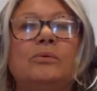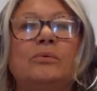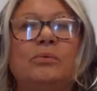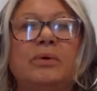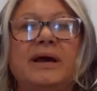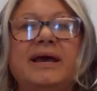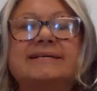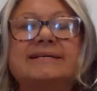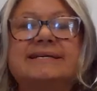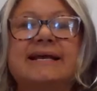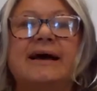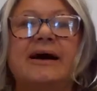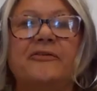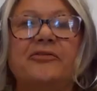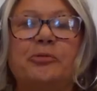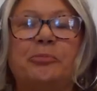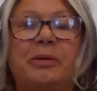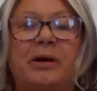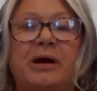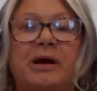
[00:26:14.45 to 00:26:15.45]
We as a
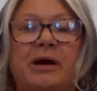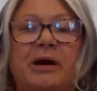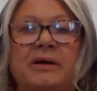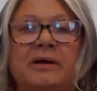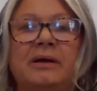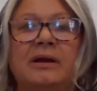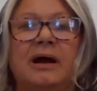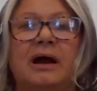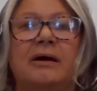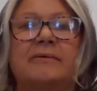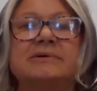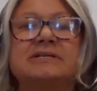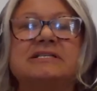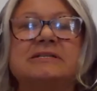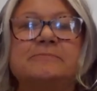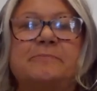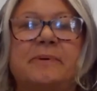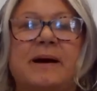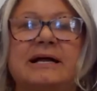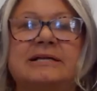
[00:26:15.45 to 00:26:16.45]
health department are
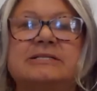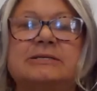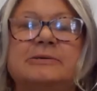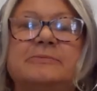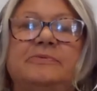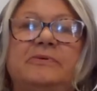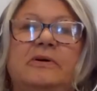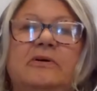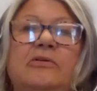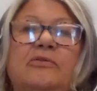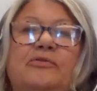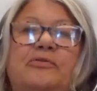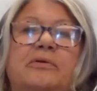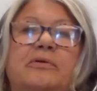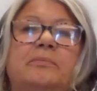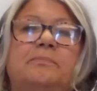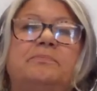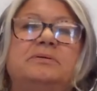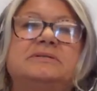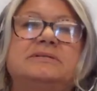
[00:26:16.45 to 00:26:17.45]
responsible
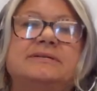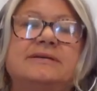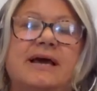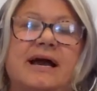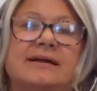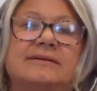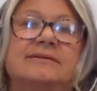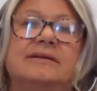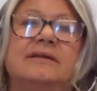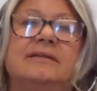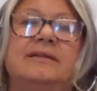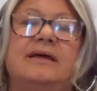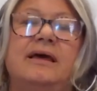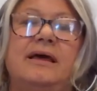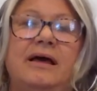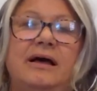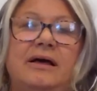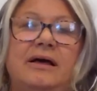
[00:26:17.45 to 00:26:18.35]
for protecting the